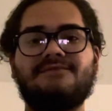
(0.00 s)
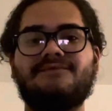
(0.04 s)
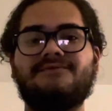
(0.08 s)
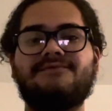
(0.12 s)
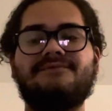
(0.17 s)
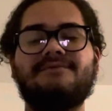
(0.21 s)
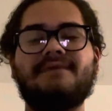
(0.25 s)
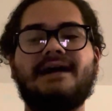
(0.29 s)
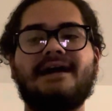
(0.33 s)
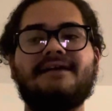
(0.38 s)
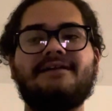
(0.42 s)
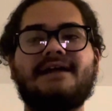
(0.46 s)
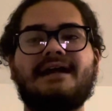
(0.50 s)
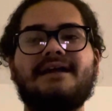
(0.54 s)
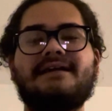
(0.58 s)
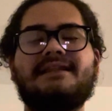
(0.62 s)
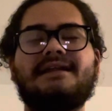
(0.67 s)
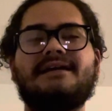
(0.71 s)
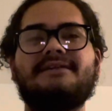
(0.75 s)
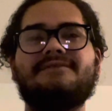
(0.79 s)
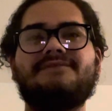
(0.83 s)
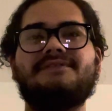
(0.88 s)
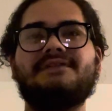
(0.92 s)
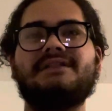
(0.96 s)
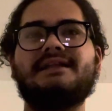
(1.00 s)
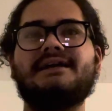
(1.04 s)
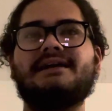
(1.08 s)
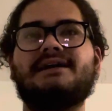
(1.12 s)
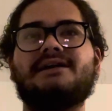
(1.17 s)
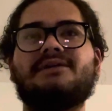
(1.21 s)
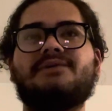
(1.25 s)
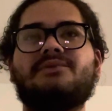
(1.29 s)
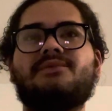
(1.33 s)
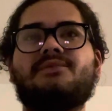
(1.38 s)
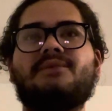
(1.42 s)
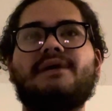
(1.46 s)
I feel like
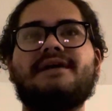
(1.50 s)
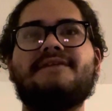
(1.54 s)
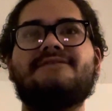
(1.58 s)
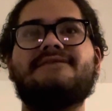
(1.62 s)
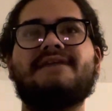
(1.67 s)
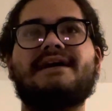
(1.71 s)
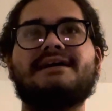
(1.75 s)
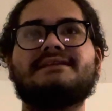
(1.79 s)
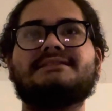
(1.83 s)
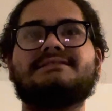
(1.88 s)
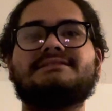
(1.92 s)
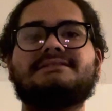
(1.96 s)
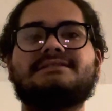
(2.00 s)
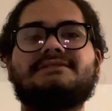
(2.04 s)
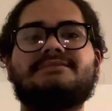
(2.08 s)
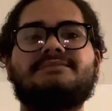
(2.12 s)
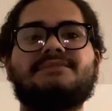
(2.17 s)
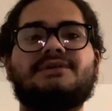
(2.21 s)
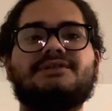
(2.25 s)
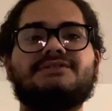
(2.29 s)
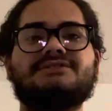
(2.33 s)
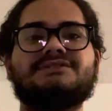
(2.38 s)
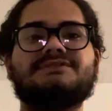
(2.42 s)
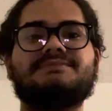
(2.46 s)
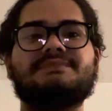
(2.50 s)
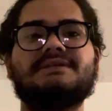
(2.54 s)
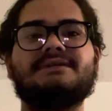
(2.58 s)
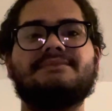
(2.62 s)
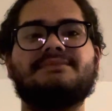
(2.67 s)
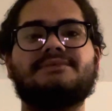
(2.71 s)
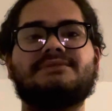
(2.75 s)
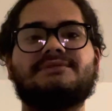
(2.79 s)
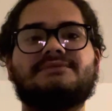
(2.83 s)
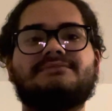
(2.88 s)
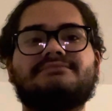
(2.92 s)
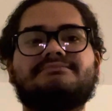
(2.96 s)
way faster than most
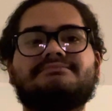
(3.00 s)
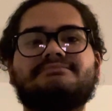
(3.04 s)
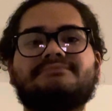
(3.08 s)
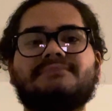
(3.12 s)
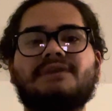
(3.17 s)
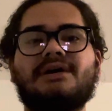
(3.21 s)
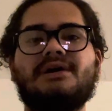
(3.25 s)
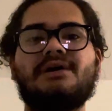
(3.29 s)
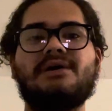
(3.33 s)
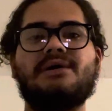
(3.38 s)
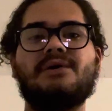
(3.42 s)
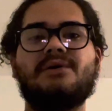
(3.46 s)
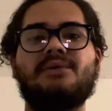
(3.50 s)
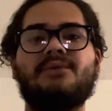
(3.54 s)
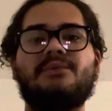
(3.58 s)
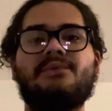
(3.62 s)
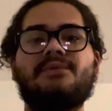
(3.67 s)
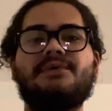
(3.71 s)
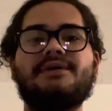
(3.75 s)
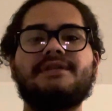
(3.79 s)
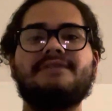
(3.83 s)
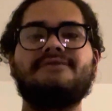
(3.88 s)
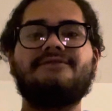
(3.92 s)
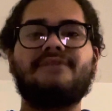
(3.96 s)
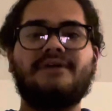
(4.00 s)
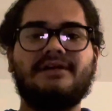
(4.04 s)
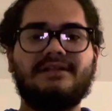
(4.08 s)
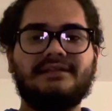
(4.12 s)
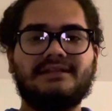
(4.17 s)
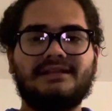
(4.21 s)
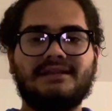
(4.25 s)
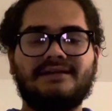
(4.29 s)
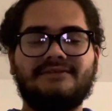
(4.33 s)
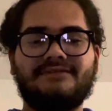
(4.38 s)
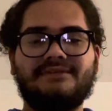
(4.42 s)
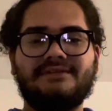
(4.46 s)
people would fall in
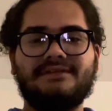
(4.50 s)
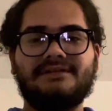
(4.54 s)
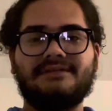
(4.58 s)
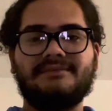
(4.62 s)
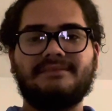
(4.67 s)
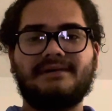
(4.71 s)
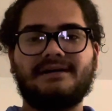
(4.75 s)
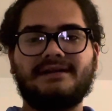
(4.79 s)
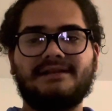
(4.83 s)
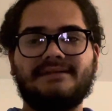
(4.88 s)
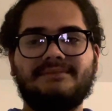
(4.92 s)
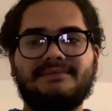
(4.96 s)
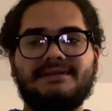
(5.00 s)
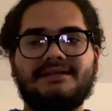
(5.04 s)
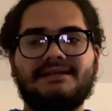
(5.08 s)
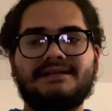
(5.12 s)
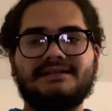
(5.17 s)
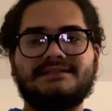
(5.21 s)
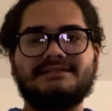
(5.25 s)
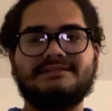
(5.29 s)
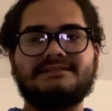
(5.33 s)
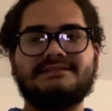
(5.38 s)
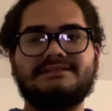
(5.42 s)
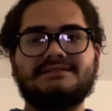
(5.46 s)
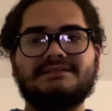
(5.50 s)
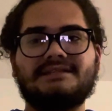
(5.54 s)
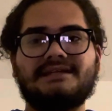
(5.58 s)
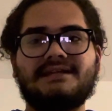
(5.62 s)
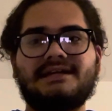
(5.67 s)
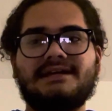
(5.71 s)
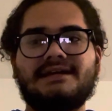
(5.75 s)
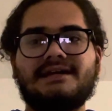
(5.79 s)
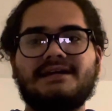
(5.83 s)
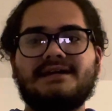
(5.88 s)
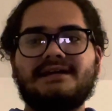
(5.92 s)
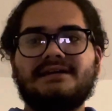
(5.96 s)
love with their body, because
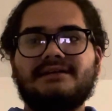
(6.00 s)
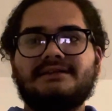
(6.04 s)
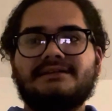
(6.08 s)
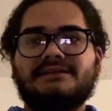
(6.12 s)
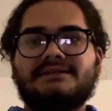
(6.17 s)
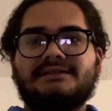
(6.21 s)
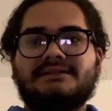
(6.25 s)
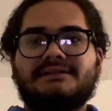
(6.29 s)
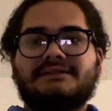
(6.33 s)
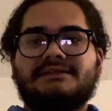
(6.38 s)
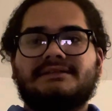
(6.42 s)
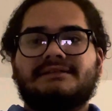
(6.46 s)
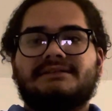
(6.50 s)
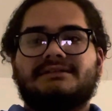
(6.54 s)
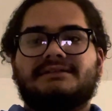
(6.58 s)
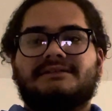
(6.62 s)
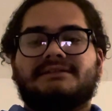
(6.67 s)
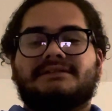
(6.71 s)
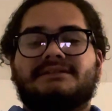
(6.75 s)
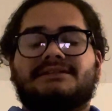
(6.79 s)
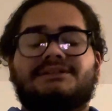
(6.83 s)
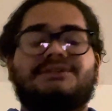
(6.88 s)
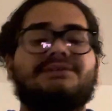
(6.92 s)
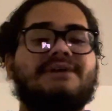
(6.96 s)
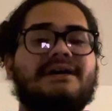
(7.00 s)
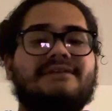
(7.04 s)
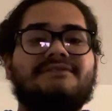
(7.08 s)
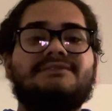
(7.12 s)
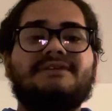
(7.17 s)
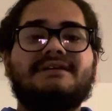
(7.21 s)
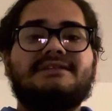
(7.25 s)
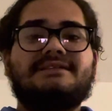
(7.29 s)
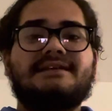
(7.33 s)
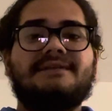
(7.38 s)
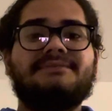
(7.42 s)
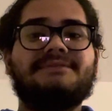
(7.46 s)
you have to
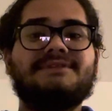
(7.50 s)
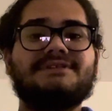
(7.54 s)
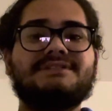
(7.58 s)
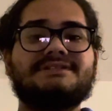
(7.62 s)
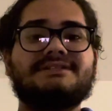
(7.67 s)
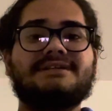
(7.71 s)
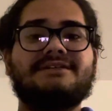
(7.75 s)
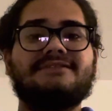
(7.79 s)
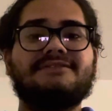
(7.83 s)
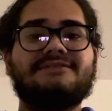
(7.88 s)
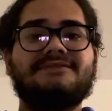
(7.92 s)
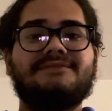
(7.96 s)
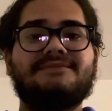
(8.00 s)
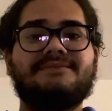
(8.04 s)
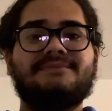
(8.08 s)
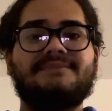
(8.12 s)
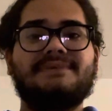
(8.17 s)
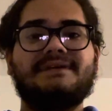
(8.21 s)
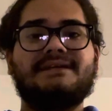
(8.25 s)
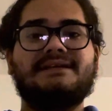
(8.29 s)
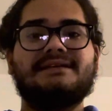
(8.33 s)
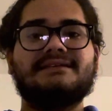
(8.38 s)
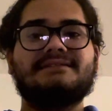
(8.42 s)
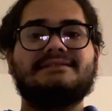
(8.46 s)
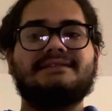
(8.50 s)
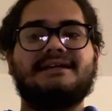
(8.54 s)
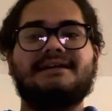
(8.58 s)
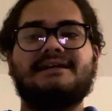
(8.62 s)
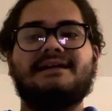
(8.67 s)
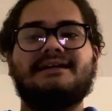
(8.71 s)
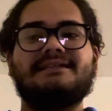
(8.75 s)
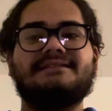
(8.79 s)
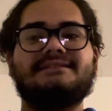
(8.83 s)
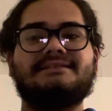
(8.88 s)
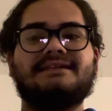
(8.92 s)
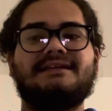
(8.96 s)
accept yourself, because like
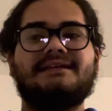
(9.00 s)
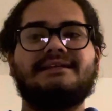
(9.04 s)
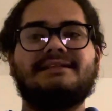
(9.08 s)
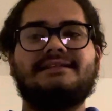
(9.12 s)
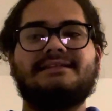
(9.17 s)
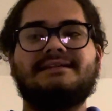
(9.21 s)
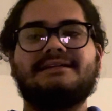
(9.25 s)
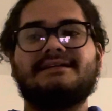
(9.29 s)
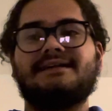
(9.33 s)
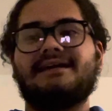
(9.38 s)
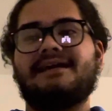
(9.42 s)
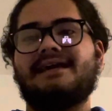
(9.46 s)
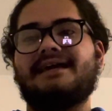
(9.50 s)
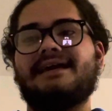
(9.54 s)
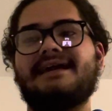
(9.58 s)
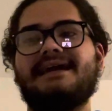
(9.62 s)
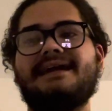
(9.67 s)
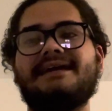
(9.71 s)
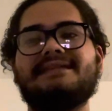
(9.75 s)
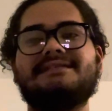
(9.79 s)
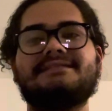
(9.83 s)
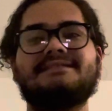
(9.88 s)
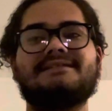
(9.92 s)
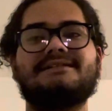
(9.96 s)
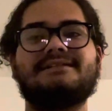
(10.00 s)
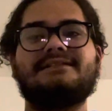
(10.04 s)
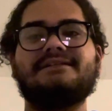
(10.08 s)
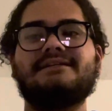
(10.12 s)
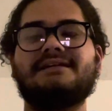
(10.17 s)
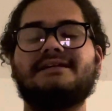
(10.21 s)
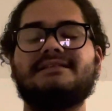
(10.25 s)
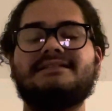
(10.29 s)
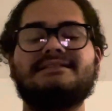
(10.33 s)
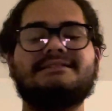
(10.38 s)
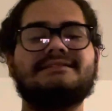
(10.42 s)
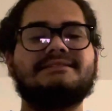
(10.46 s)
I said,
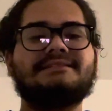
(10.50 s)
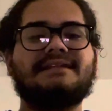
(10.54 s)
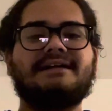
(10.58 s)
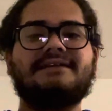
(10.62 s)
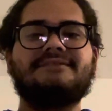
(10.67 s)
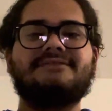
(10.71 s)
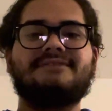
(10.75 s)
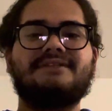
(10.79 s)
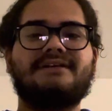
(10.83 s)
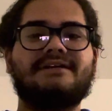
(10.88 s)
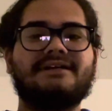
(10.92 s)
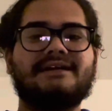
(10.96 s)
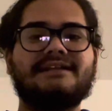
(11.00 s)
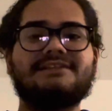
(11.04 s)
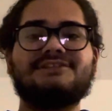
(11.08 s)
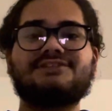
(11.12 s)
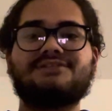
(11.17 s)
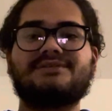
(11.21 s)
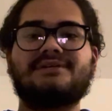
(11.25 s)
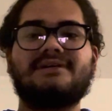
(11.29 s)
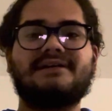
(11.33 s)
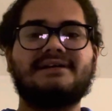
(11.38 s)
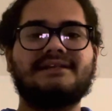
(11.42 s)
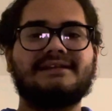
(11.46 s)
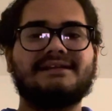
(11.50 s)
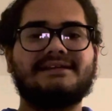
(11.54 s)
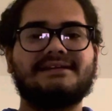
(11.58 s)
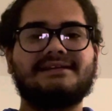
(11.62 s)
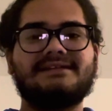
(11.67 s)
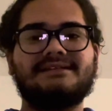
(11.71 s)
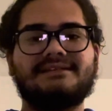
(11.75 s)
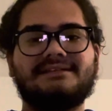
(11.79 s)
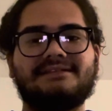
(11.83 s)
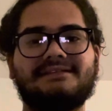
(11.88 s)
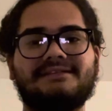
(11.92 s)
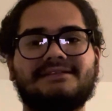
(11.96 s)
this is lifelong, it's
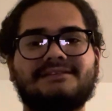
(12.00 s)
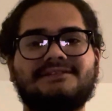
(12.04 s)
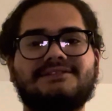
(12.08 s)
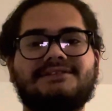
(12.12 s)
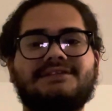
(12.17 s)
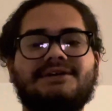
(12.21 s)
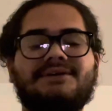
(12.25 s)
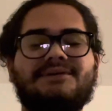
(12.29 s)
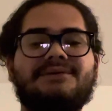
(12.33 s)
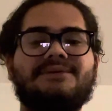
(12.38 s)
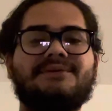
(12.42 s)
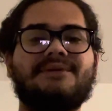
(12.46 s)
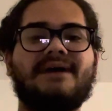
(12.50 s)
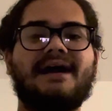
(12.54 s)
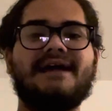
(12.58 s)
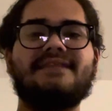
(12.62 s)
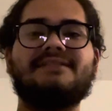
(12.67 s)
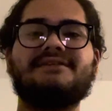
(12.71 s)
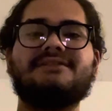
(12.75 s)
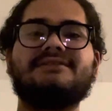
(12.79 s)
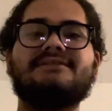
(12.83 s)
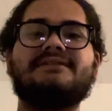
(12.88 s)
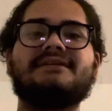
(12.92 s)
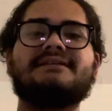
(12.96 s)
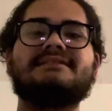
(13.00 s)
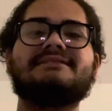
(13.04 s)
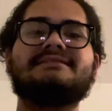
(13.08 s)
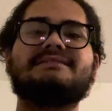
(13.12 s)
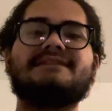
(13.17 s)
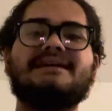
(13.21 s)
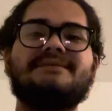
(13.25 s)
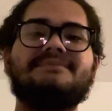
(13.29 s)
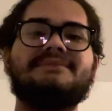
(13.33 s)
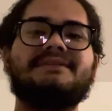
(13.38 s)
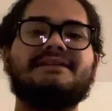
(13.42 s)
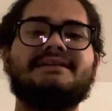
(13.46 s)
chronic. So either you
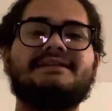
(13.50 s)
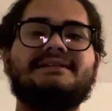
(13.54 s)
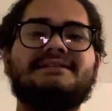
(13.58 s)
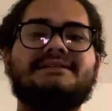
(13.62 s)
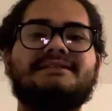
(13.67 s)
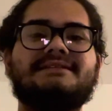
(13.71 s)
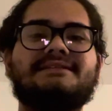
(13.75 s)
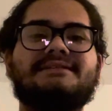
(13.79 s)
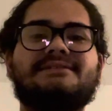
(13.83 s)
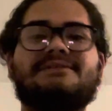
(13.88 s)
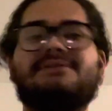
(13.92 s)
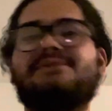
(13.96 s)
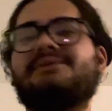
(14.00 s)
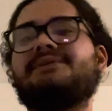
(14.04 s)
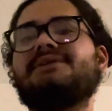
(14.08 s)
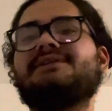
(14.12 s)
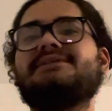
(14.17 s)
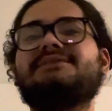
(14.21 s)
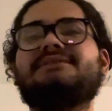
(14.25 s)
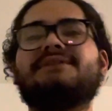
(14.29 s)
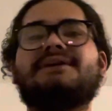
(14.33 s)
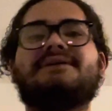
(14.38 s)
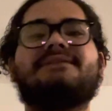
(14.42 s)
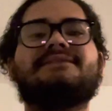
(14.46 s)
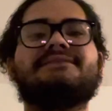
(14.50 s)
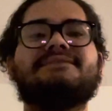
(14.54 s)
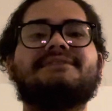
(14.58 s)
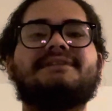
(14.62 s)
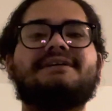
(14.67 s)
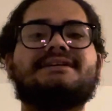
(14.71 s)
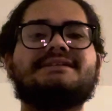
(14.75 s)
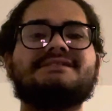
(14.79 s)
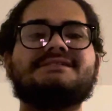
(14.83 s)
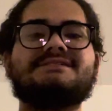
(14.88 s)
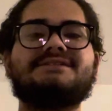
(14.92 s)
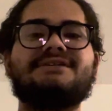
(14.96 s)
accept it or you don't.
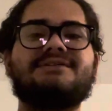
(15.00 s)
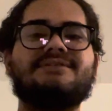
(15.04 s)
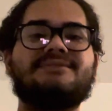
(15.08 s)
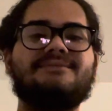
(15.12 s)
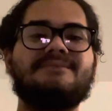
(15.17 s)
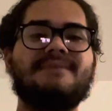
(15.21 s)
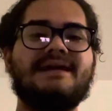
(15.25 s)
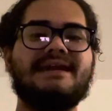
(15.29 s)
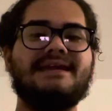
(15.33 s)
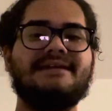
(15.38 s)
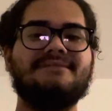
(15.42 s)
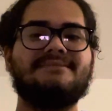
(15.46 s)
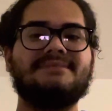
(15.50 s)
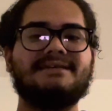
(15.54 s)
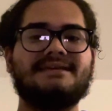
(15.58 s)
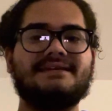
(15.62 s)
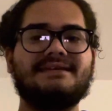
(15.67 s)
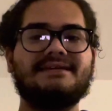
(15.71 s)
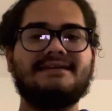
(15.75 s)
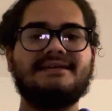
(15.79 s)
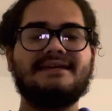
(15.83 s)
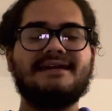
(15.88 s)
There's no maybe.